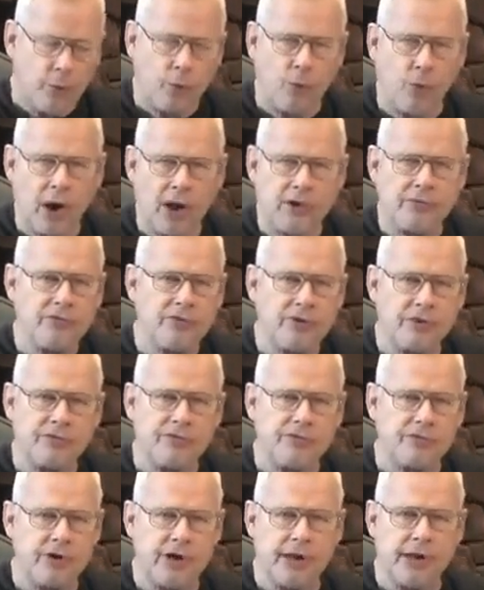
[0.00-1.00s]
rust the
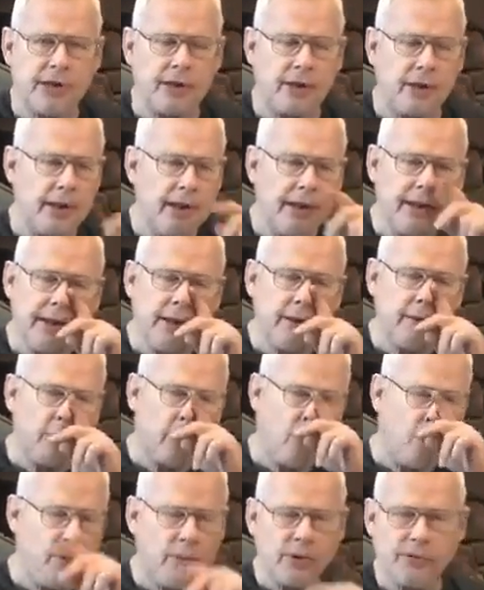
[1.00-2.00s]
steel
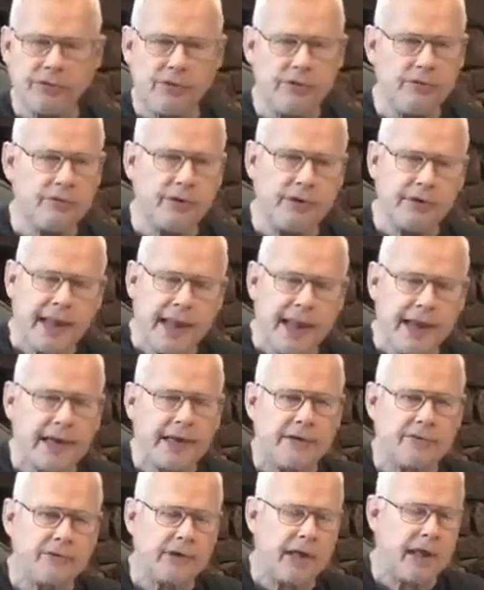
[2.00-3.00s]
almost
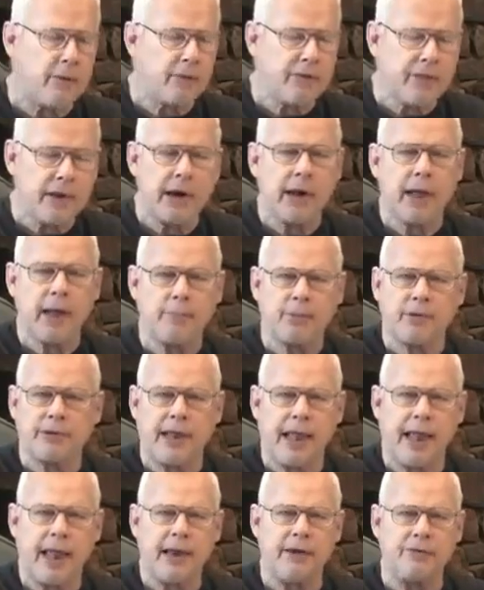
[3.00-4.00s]
instantaneously. Within a couple
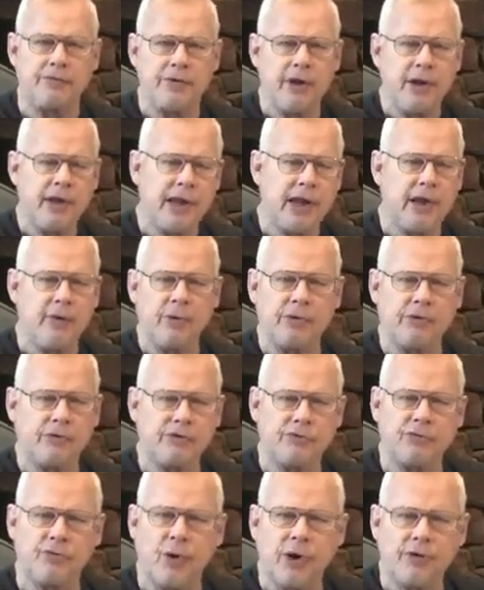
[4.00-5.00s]
days, it would
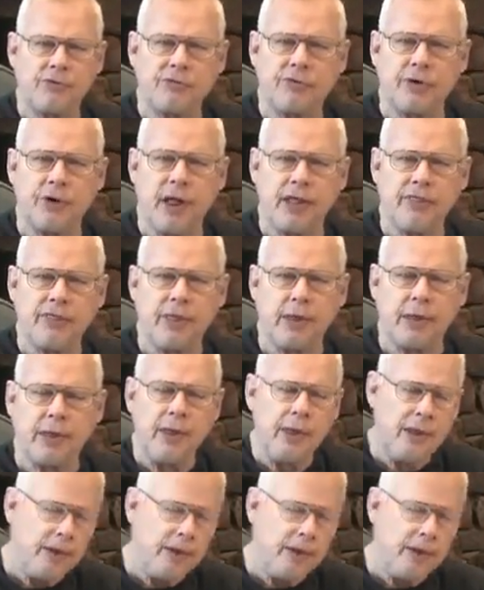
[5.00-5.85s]
just rust to nothing.